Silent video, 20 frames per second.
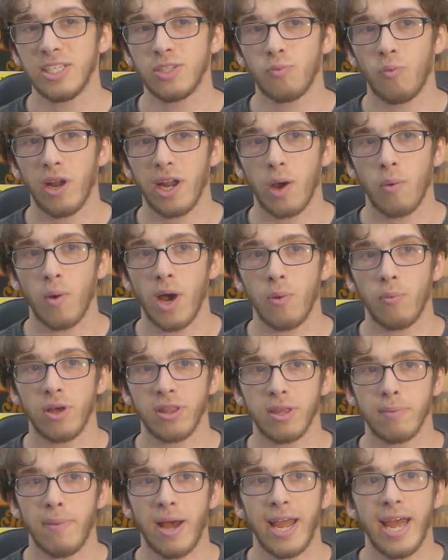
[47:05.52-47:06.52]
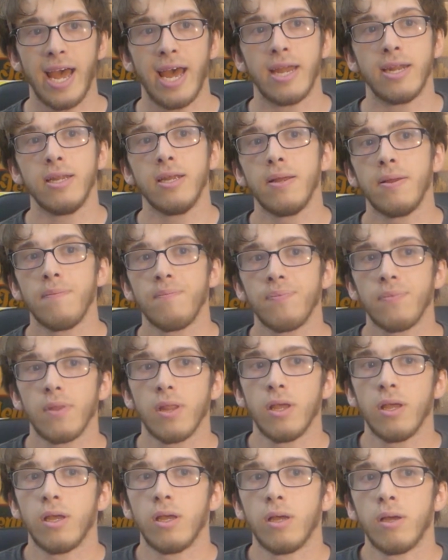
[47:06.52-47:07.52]
is what I went with in my head.
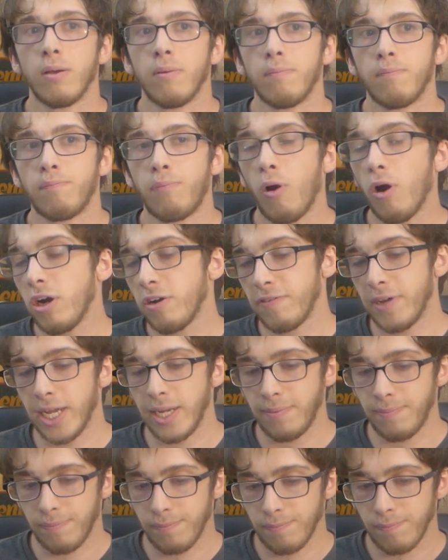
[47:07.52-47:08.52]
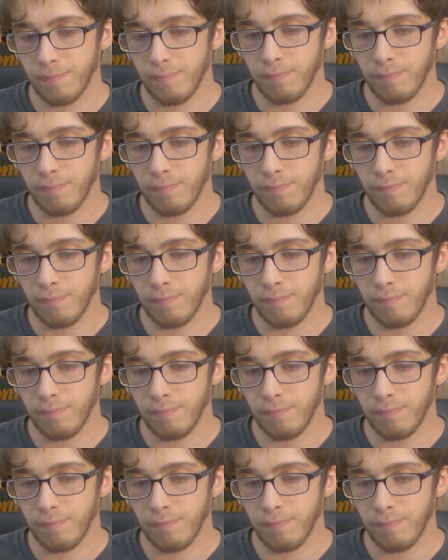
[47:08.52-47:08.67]
Part of it,